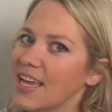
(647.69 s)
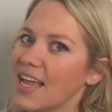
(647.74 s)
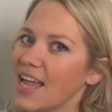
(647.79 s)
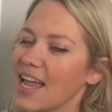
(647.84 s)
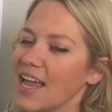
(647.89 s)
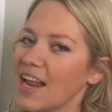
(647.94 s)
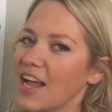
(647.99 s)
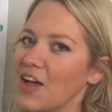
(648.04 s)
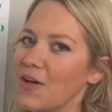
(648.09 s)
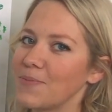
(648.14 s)

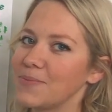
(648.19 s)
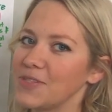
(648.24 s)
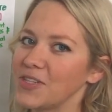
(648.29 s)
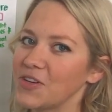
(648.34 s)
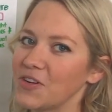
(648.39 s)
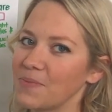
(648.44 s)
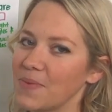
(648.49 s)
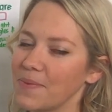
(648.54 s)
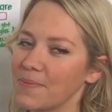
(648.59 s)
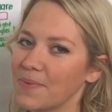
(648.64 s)
and it helps
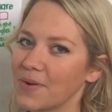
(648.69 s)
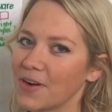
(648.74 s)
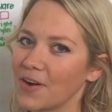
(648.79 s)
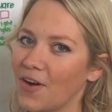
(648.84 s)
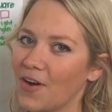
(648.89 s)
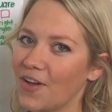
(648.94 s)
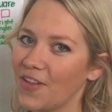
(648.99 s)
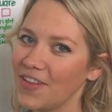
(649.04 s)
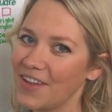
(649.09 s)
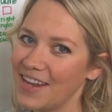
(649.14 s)
you remember
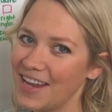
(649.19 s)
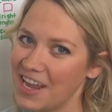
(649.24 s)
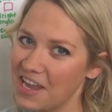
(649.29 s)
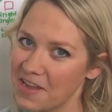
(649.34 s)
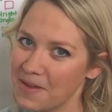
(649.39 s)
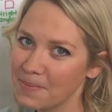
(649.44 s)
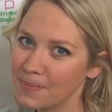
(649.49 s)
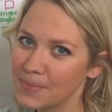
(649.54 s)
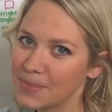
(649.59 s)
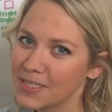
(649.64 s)
all the
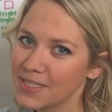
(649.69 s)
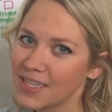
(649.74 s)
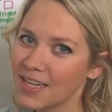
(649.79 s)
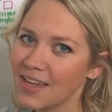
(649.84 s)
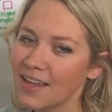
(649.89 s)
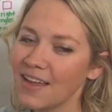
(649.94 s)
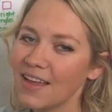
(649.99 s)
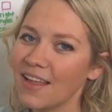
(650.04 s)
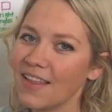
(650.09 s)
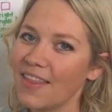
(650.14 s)
names
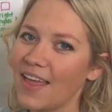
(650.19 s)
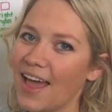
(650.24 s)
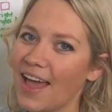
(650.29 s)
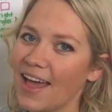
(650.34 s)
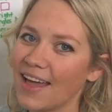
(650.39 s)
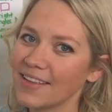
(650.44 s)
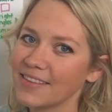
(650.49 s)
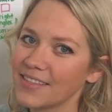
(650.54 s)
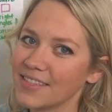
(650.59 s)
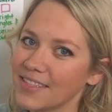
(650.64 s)

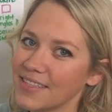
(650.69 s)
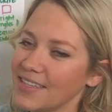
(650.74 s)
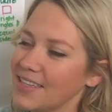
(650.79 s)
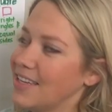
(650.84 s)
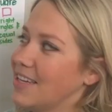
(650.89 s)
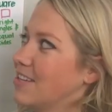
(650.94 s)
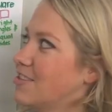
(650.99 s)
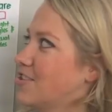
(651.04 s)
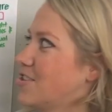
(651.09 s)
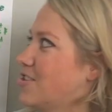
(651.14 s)
that
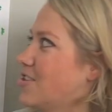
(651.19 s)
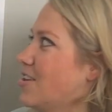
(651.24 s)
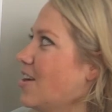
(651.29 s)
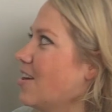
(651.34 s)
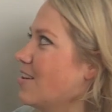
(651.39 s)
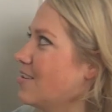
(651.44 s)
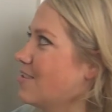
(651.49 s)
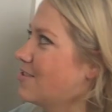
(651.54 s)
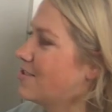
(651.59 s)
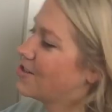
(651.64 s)
each
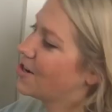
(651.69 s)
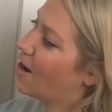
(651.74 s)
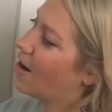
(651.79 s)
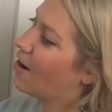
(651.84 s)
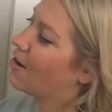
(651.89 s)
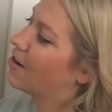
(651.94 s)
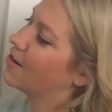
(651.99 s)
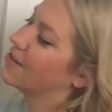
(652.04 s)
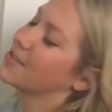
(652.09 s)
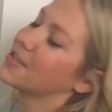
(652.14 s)

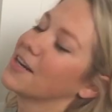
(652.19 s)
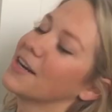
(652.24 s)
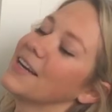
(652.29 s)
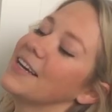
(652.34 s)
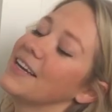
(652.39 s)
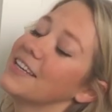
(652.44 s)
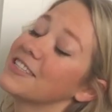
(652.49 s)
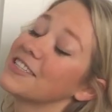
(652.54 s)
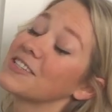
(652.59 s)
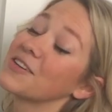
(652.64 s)

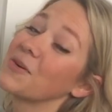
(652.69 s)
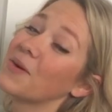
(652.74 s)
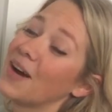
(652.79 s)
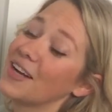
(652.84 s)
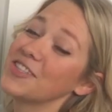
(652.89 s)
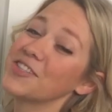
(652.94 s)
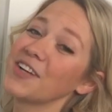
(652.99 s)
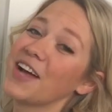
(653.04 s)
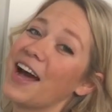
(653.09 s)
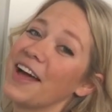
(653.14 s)

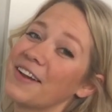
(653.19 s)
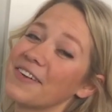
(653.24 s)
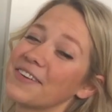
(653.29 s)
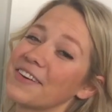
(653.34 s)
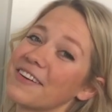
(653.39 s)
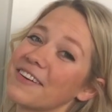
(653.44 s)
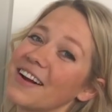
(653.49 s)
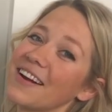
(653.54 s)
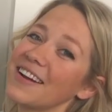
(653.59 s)
quadrilateral